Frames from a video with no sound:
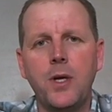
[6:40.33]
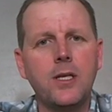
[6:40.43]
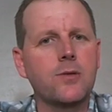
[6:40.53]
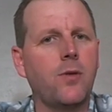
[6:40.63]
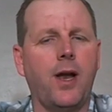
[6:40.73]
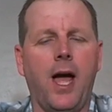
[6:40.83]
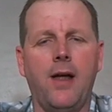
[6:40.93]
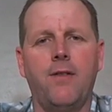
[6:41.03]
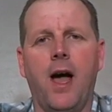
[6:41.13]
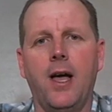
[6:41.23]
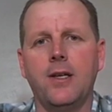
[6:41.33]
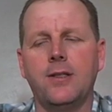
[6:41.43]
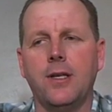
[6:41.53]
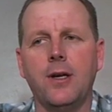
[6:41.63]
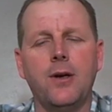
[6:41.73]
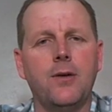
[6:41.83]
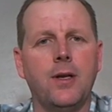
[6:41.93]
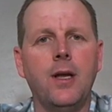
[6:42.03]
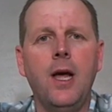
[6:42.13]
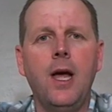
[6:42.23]
we just want to add value to
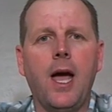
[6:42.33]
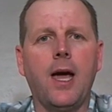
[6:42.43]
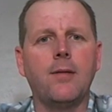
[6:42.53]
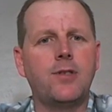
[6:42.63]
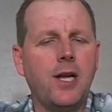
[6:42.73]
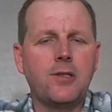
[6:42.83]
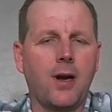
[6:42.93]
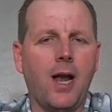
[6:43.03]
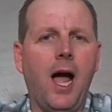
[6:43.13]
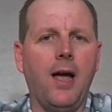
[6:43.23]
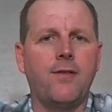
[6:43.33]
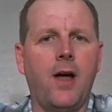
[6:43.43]
you and change your life.